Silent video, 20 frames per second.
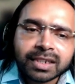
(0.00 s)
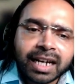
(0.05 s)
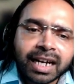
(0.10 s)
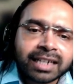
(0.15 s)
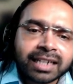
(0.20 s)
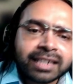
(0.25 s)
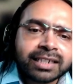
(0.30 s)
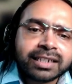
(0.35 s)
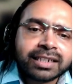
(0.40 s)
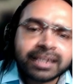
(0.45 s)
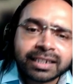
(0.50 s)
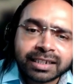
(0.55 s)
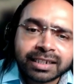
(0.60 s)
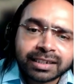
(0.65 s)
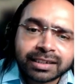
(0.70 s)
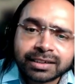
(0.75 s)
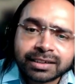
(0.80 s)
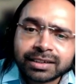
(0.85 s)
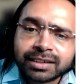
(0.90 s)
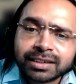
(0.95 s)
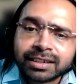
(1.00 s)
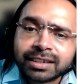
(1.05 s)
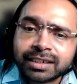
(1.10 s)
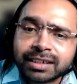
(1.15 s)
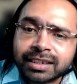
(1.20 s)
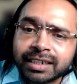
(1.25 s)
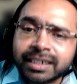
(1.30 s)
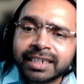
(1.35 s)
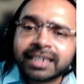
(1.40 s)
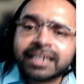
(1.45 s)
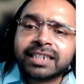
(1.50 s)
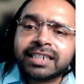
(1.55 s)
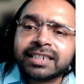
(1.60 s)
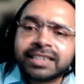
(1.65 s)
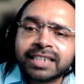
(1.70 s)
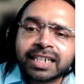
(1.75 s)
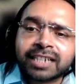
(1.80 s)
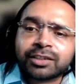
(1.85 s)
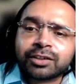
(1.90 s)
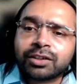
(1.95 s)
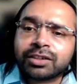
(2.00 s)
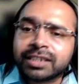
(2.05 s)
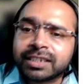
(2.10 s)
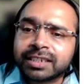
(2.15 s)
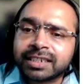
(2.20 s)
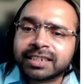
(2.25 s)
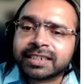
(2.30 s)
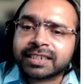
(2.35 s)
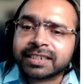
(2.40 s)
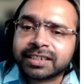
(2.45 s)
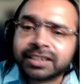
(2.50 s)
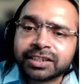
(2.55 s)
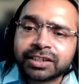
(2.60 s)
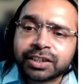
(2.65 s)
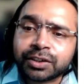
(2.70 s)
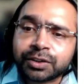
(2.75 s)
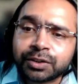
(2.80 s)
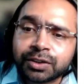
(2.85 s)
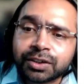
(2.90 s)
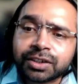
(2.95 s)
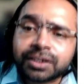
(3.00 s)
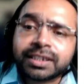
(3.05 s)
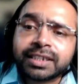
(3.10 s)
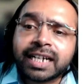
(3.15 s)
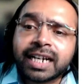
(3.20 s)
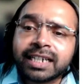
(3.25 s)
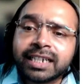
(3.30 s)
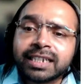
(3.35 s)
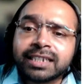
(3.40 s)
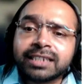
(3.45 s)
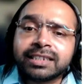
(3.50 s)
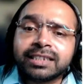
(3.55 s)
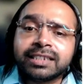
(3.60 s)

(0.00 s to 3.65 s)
and integrity checks or DCSignatures ensure that